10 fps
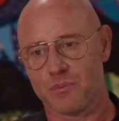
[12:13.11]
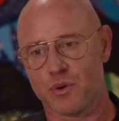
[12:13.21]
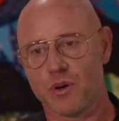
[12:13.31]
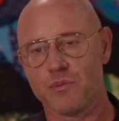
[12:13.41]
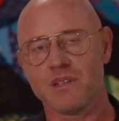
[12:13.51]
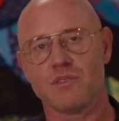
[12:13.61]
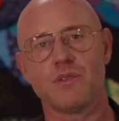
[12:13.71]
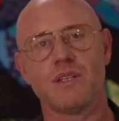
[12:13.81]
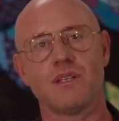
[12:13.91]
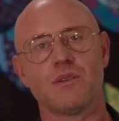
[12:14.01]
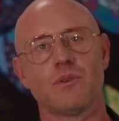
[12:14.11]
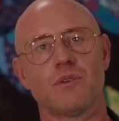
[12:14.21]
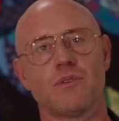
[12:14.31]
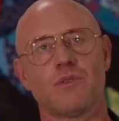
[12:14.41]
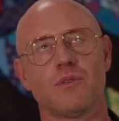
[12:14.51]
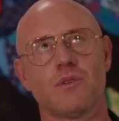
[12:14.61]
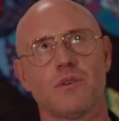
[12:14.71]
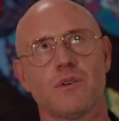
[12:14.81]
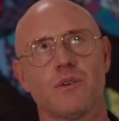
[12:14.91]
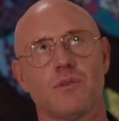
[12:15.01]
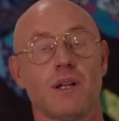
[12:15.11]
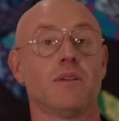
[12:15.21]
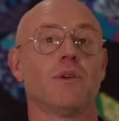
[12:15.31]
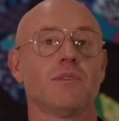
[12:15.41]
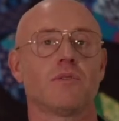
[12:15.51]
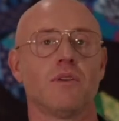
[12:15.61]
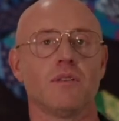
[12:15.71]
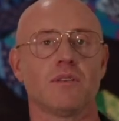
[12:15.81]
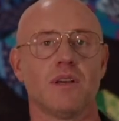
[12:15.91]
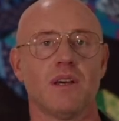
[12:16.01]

permits you need in order to run a restaurant